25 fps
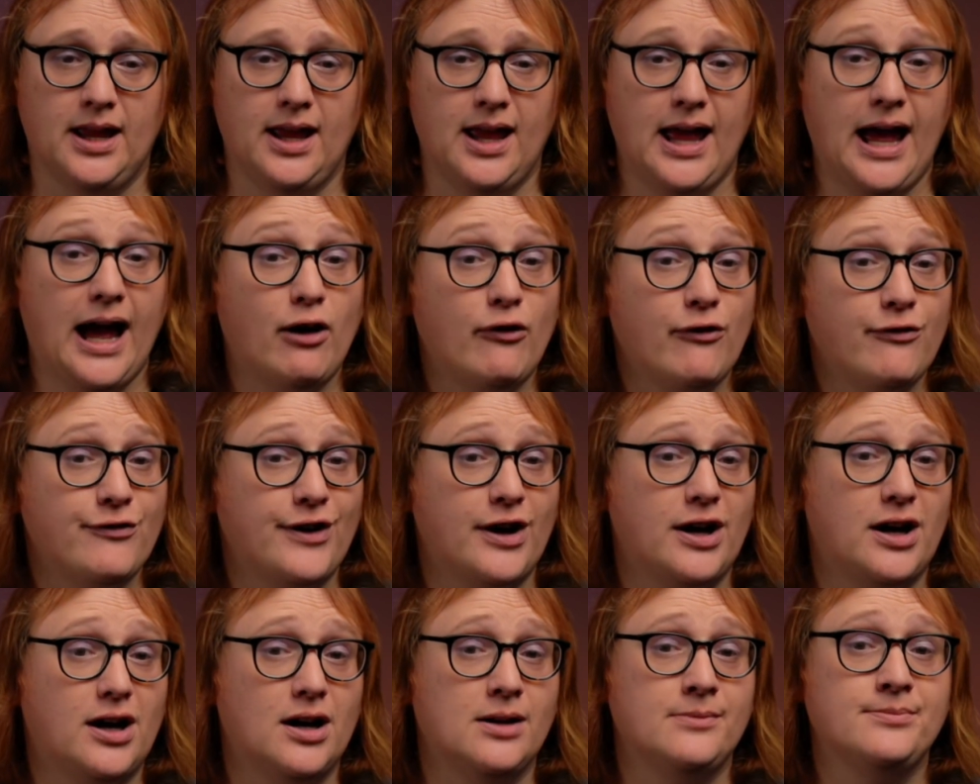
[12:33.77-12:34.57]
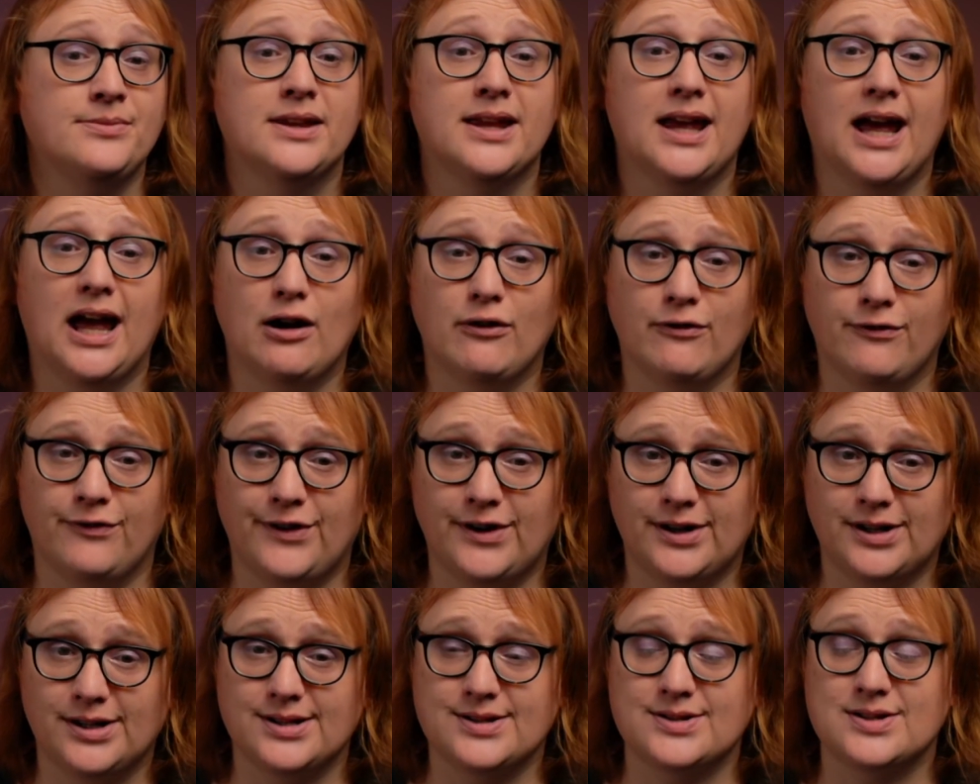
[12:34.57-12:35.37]
How far, how
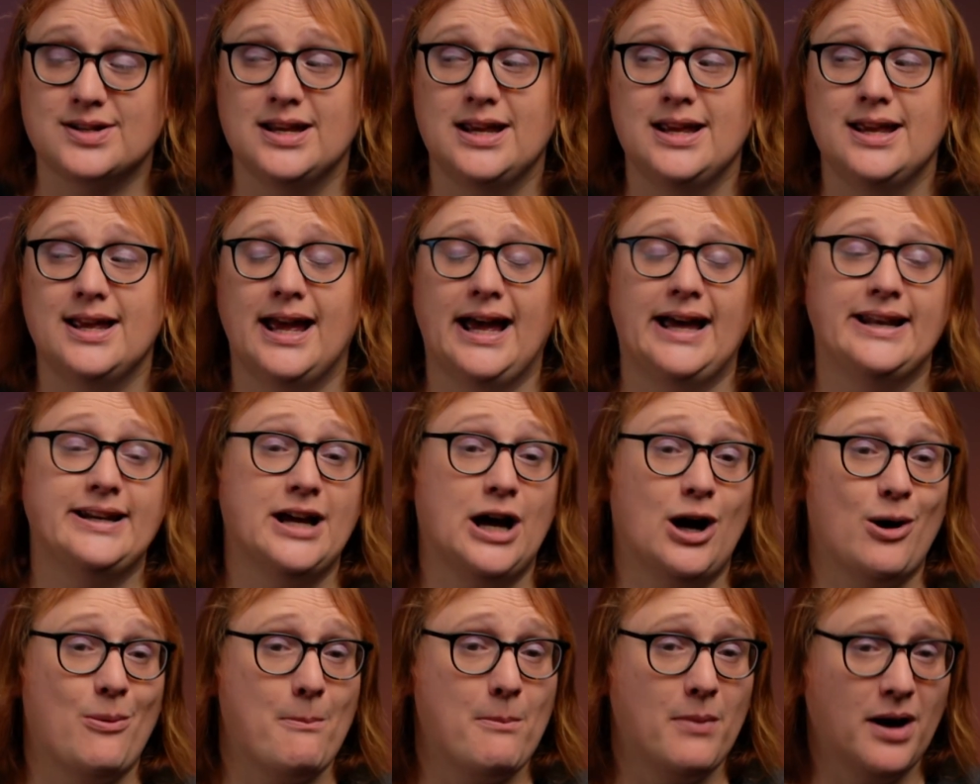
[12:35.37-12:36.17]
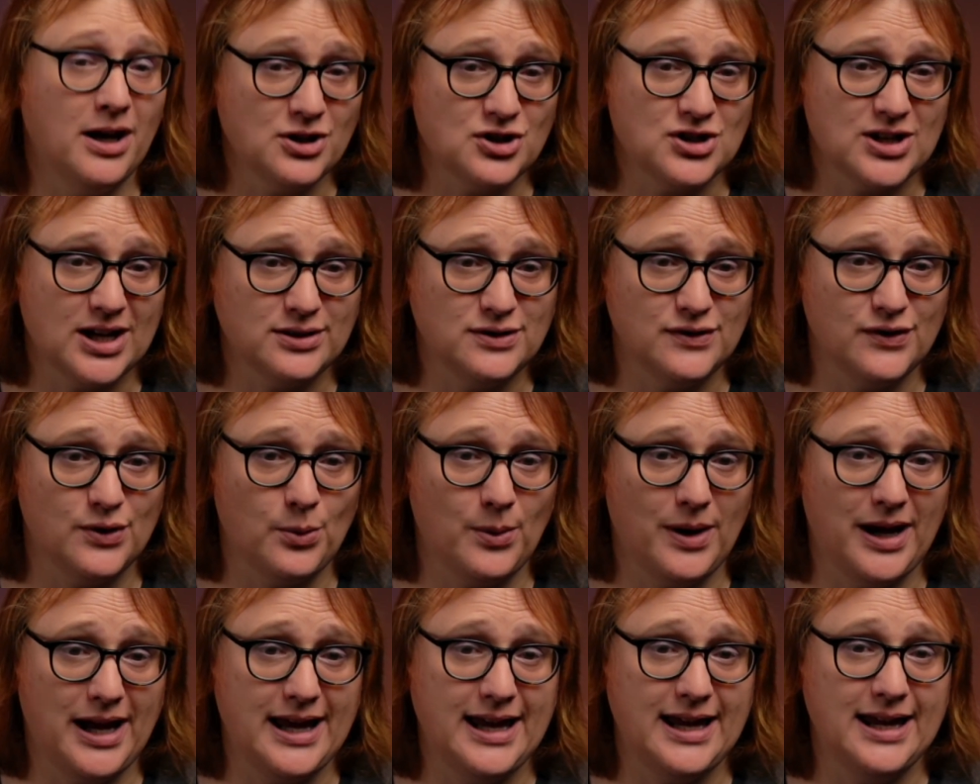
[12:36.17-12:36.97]
fast, and how much out of the
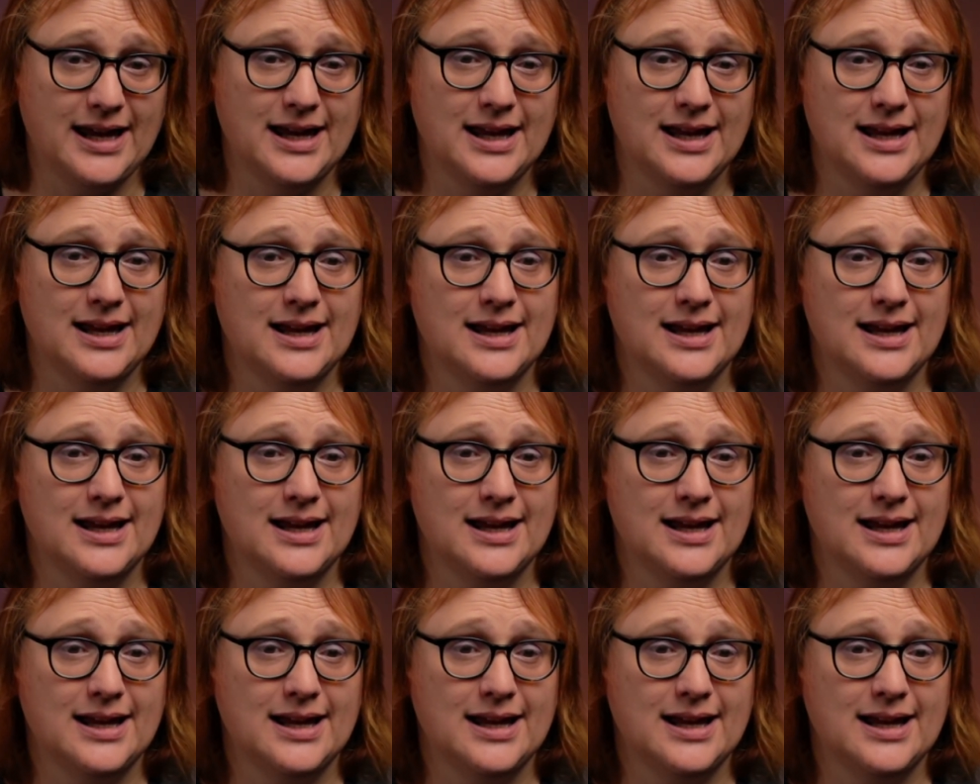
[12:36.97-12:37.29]
way?